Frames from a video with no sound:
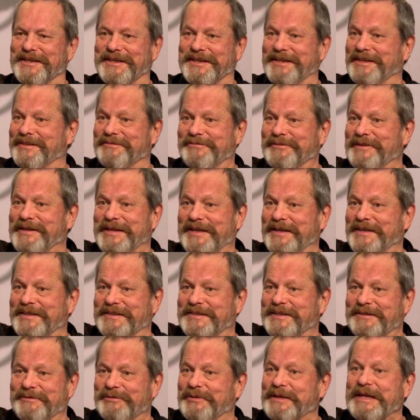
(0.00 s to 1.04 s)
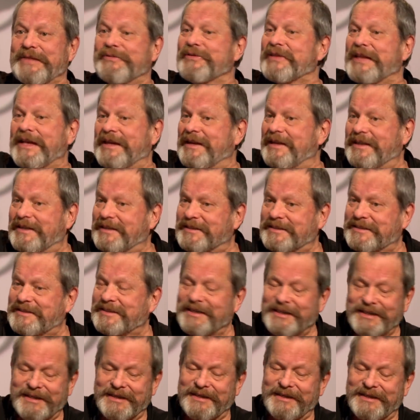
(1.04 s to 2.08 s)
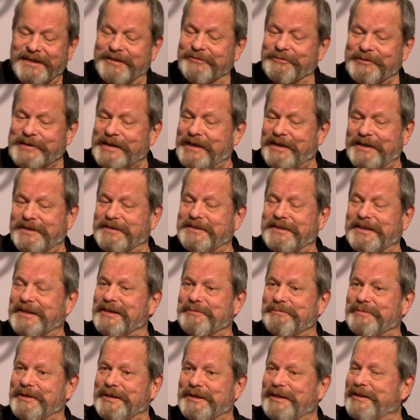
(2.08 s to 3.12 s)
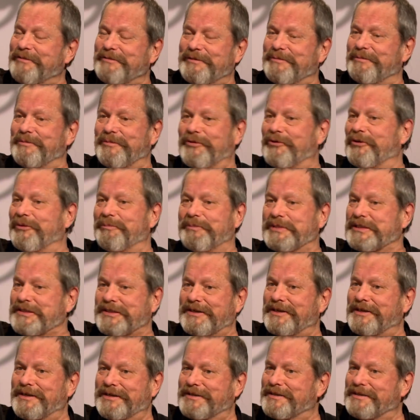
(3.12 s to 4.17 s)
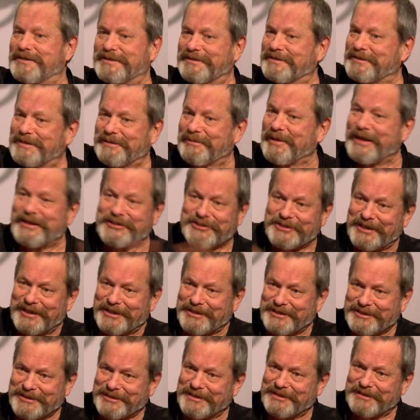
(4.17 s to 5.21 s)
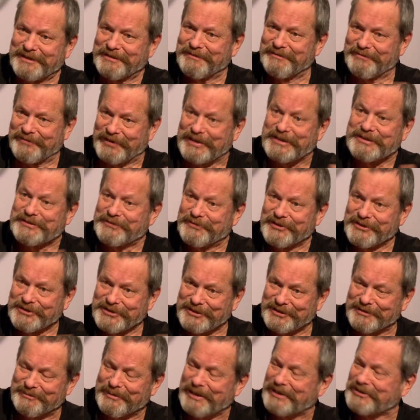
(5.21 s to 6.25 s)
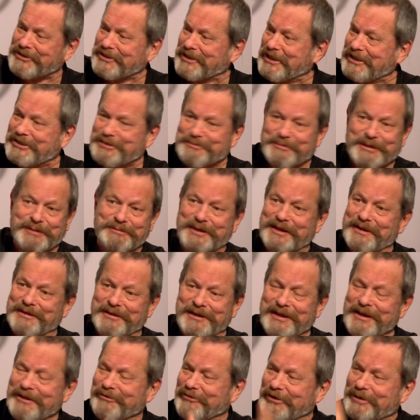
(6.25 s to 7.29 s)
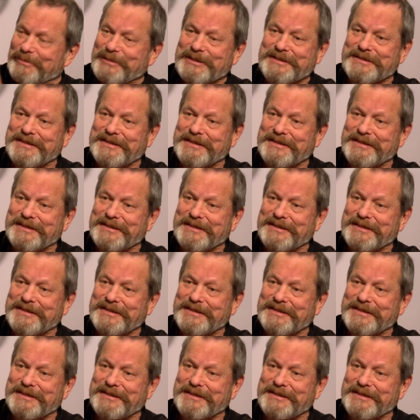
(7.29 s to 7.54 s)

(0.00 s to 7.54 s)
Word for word: and reality, whatever that is. Mm. And reality can be even more bizarre than imagination, and vice versa. Imagination might be incredibly